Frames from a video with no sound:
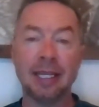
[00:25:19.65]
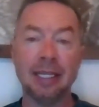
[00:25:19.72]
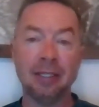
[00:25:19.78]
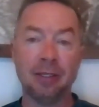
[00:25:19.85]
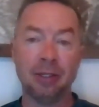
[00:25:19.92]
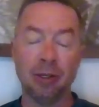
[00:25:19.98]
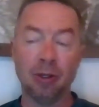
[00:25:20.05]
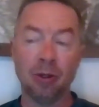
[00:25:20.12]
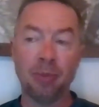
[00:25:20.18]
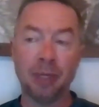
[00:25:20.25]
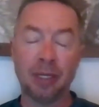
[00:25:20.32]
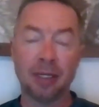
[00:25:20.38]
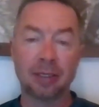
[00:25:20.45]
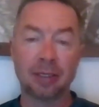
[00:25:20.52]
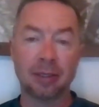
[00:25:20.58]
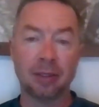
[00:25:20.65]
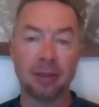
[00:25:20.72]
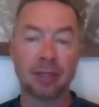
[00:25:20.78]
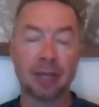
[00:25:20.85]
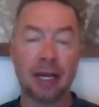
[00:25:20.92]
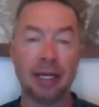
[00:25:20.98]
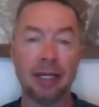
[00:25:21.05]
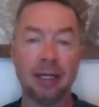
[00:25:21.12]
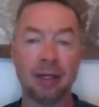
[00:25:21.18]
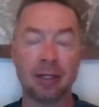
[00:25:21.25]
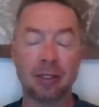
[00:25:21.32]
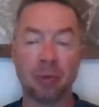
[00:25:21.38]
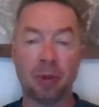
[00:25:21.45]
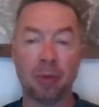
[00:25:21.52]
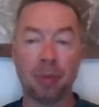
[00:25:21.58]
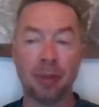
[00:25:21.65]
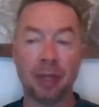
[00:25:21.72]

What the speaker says: they do, because those high deductible